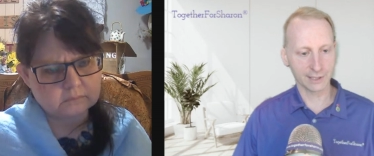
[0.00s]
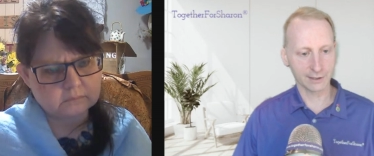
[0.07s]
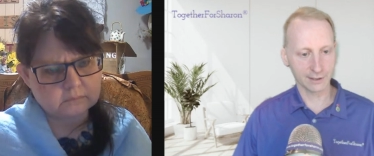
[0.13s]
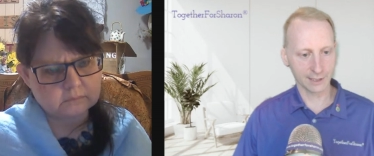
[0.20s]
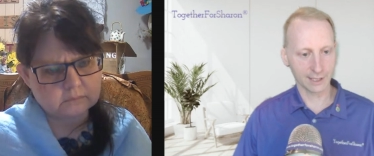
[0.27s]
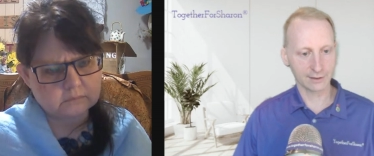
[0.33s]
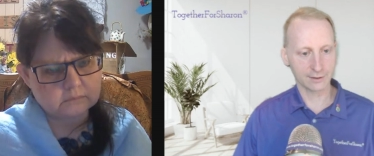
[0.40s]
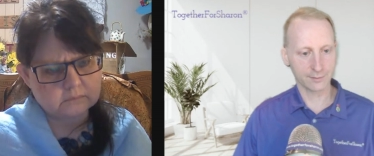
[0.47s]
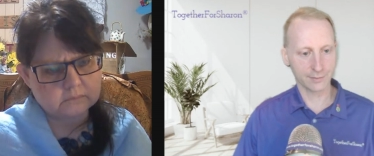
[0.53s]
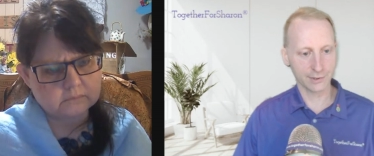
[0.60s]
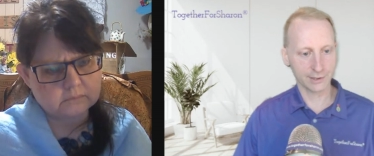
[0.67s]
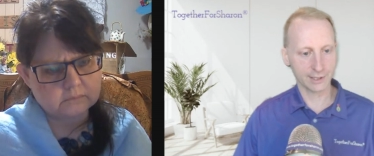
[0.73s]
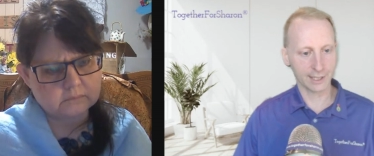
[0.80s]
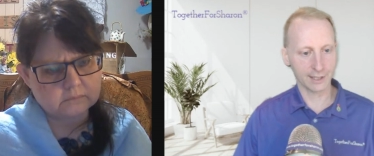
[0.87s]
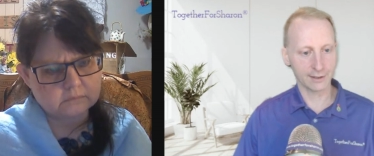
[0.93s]
Speaker 1: if I can get the
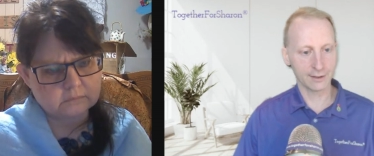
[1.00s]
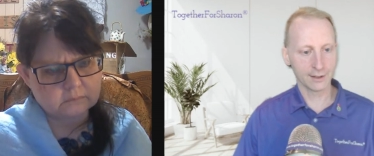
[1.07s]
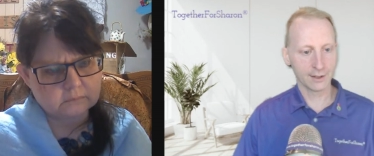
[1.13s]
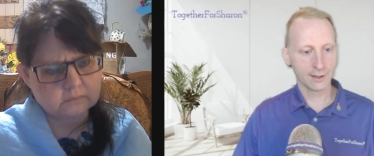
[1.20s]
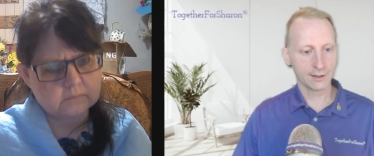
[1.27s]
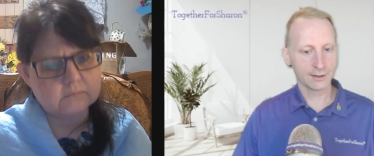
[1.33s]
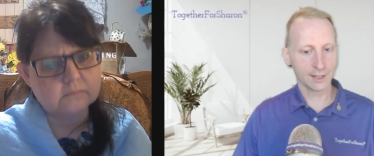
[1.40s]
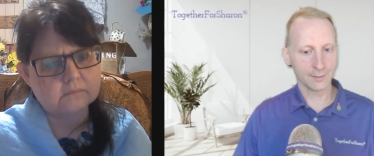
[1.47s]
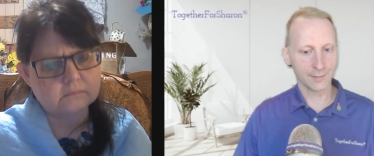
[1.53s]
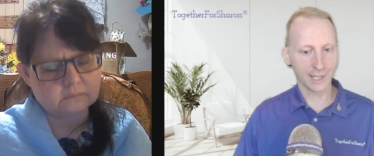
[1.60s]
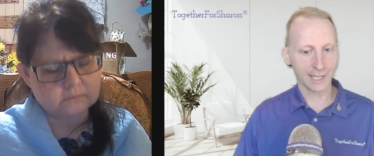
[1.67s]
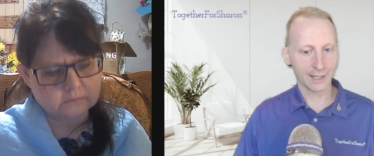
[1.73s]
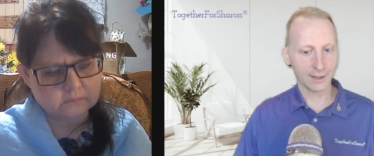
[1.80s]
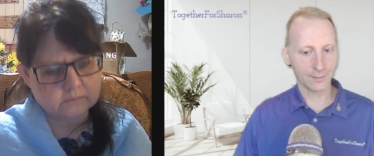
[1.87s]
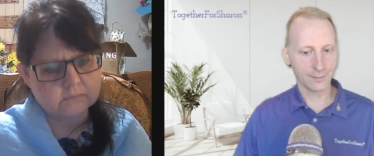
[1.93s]
book out, they
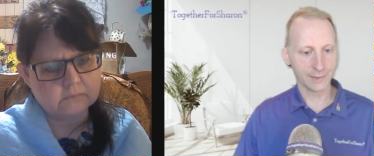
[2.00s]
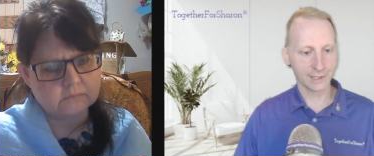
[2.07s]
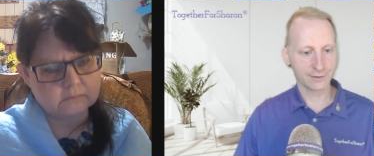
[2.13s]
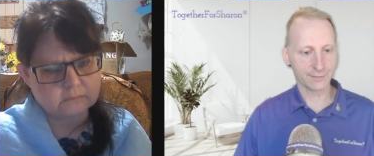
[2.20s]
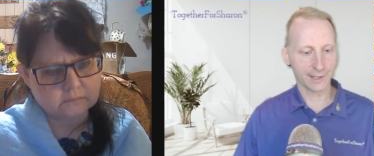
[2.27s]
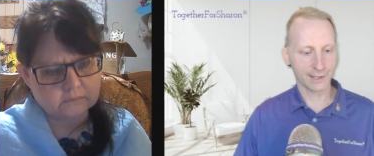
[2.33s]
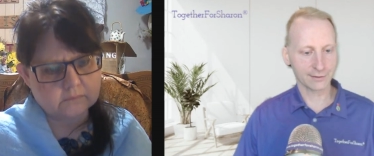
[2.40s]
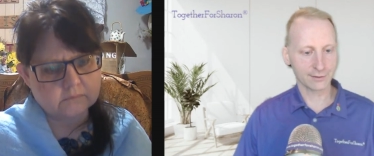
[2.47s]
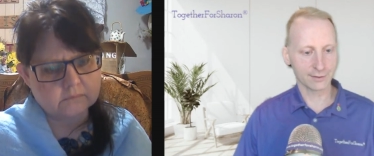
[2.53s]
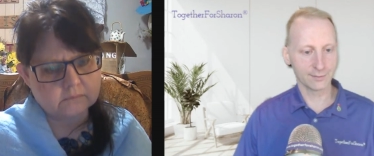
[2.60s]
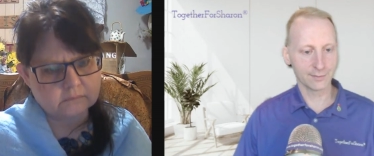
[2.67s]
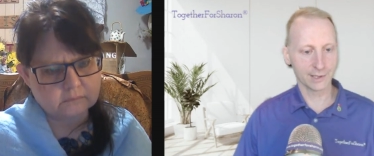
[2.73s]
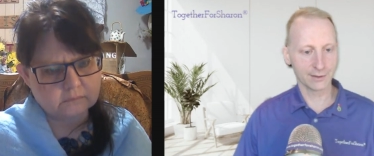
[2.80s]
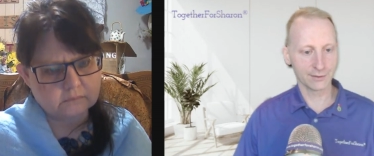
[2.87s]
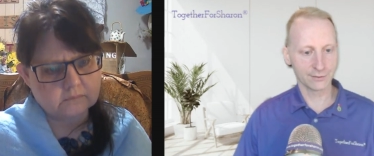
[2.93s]
may help me sponsor a
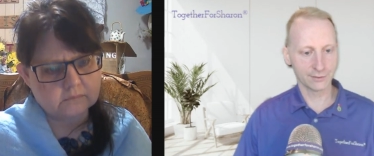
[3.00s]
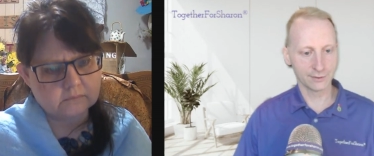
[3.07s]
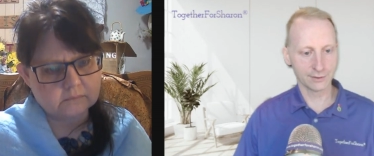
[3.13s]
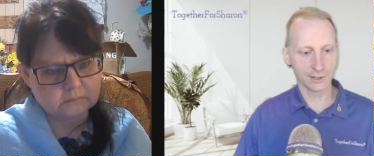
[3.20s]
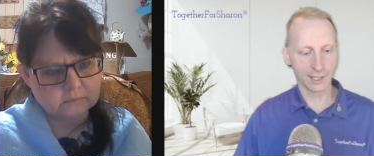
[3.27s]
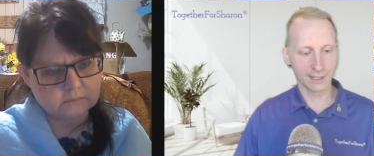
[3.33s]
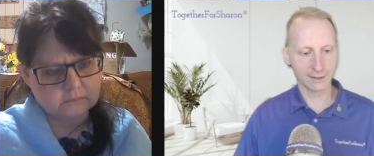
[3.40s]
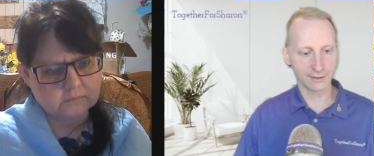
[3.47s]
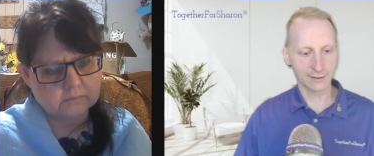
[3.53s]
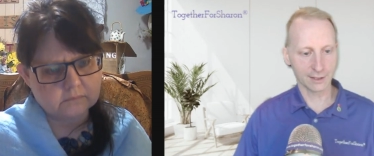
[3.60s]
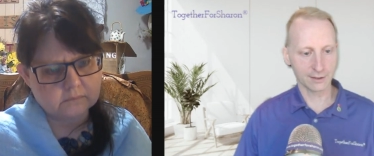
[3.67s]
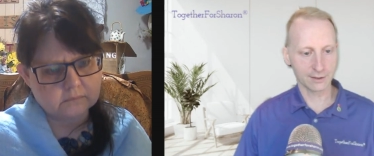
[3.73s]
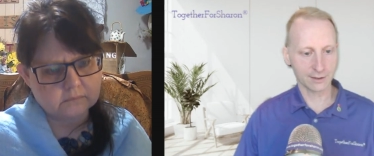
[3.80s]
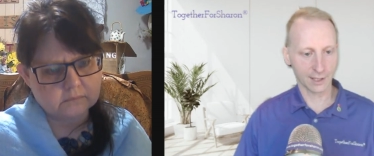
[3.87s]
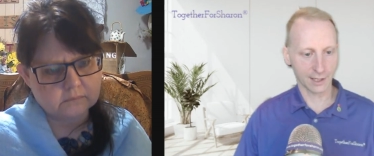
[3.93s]
bill through the United
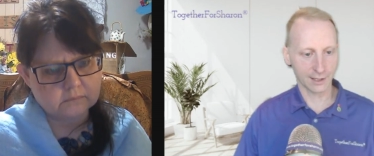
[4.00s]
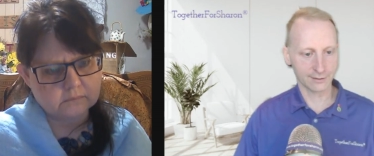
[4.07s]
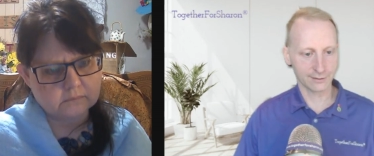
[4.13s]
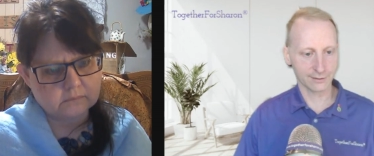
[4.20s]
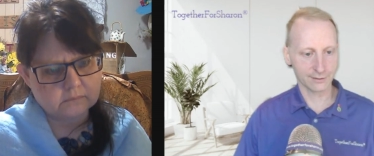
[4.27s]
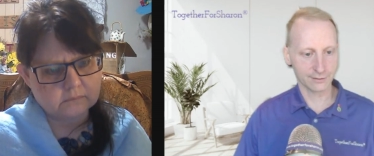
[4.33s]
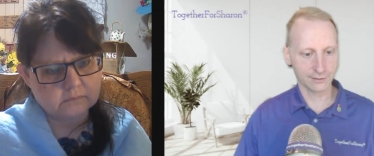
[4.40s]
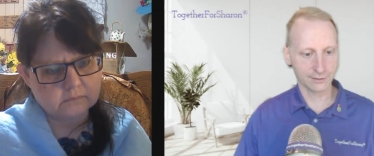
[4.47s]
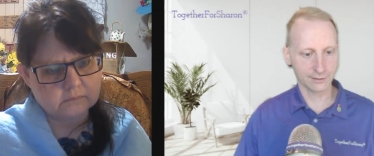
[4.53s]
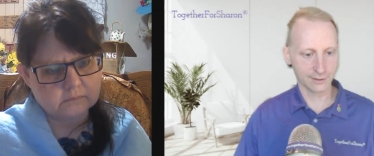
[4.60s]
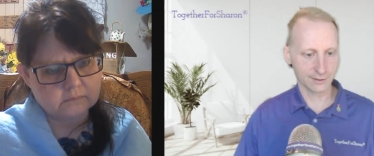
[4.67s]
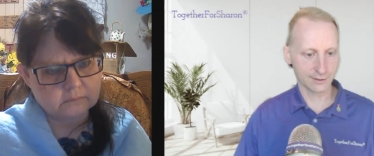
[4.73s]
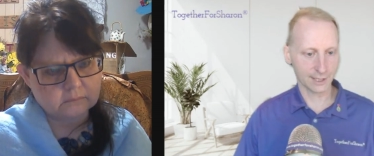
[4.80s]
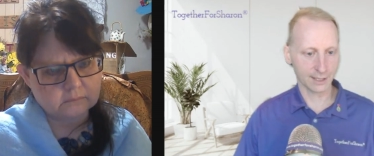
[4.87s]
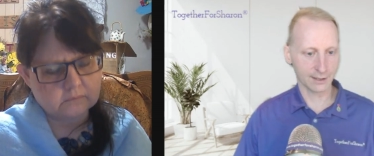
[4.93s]
States Congress and
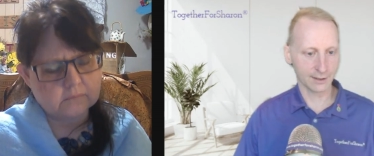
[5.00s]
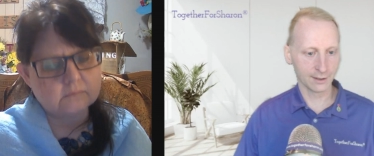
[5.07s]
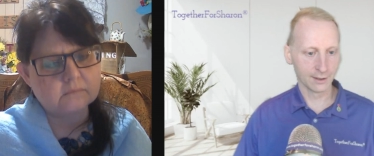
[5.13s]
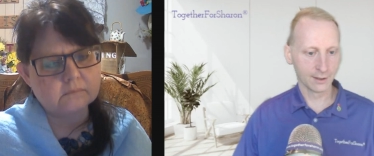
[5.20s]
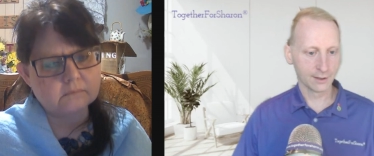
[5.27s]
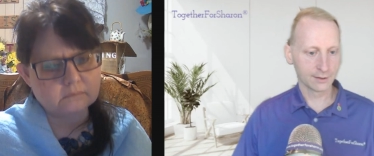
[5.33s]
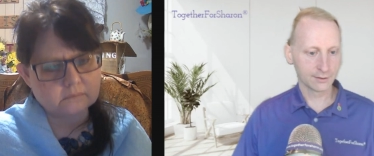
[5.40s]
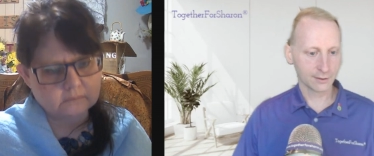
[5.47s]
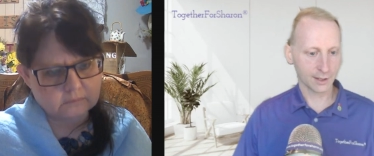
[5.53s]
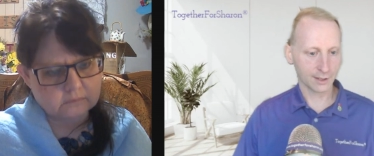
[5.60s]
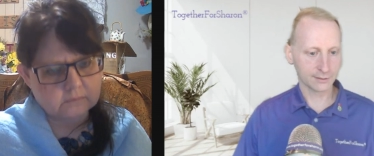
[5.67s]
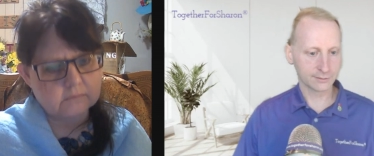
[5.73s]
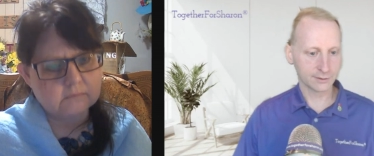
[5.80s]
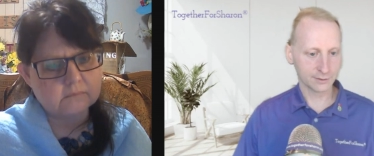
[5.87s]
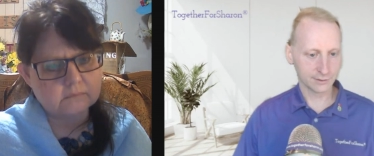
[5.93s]
the Senate
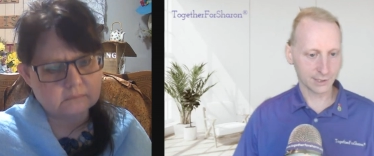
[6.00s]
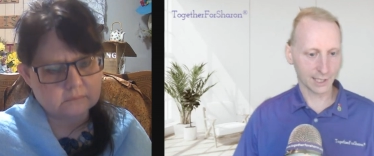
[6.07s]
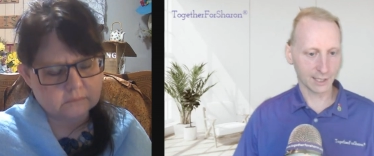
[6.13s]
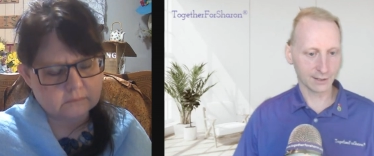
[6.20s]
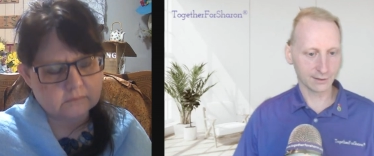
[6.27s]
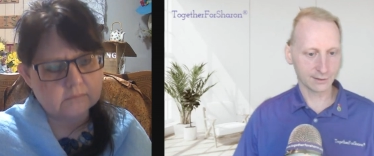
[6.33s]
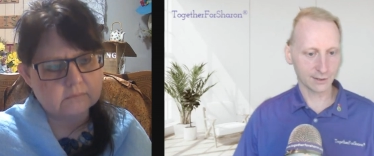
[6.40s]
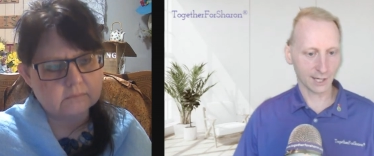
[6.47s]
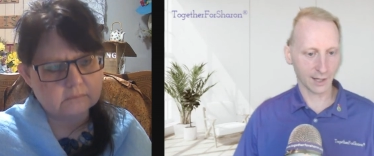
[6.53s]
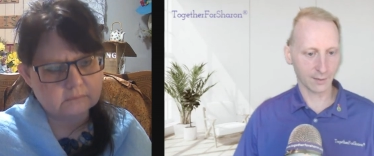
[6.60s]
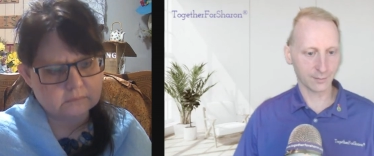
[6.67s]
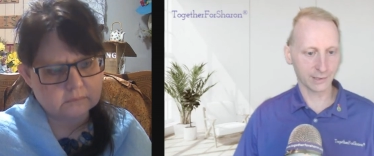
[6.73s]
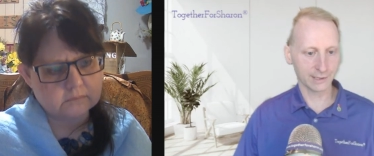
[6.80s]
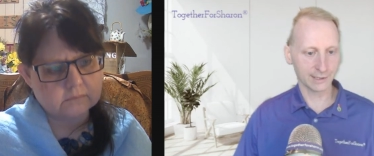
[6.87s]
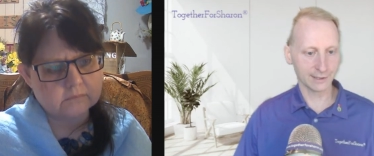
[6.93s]
uh, to change
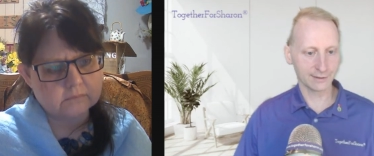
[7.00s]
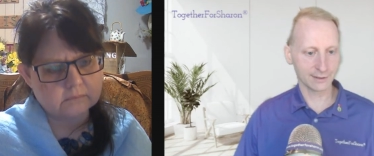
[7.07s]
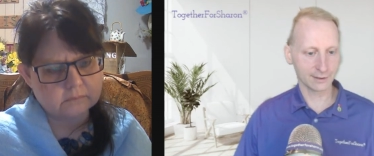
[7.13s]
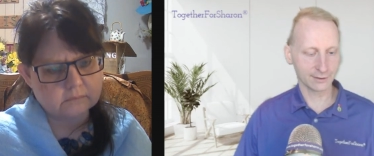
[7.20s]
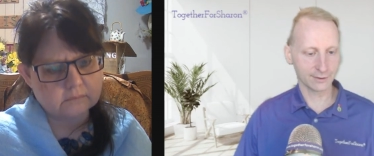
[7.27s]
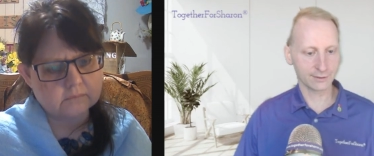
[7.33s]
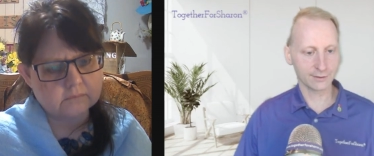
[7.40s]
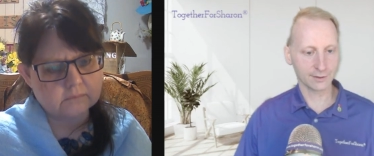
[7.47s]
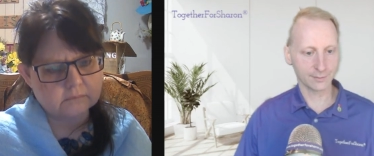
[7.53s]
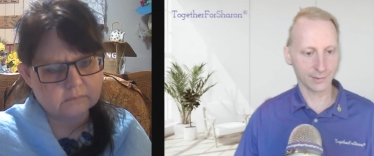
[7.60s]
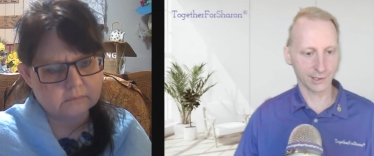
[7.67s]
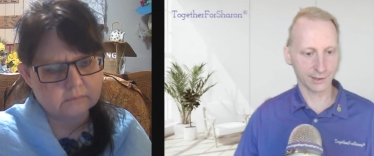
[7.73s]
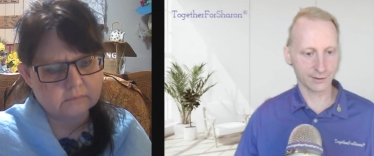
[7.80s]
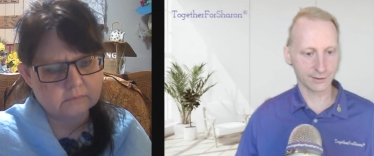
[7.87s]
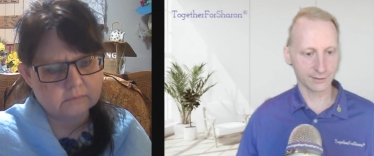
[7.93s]
how policing looks at
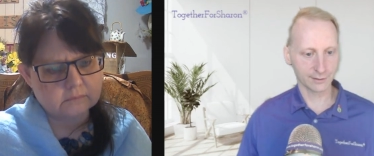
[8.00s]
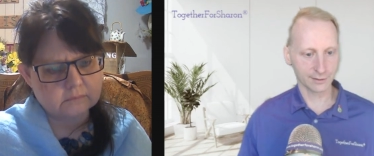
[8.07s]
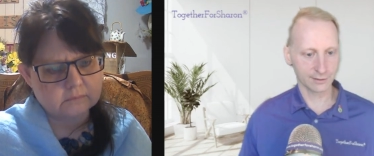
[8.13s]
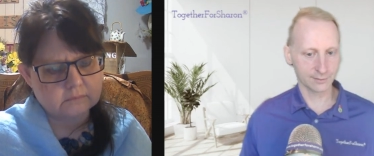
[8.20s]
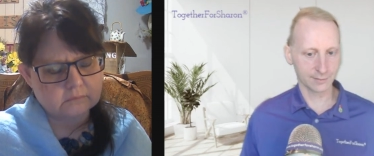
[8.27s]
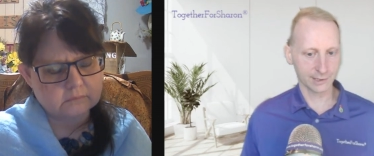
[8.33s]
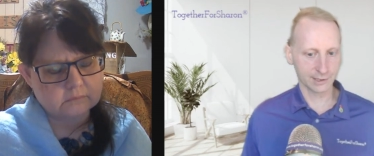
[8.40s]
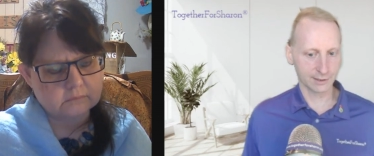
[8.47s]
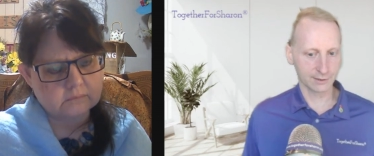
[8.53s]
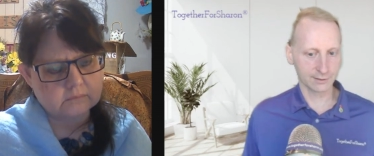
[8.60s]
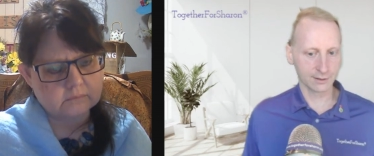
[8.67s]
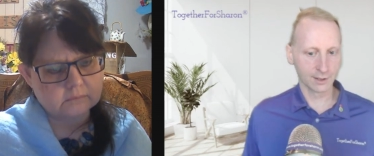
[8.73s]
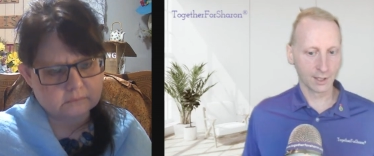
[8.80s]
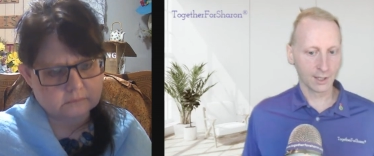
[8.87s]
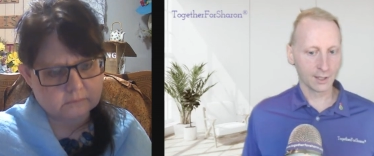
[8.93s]
Parkinson.
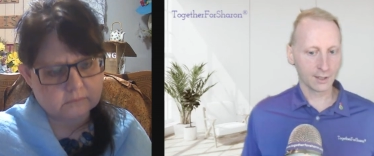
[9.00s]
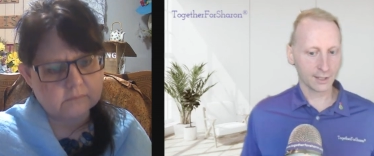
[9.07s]
Because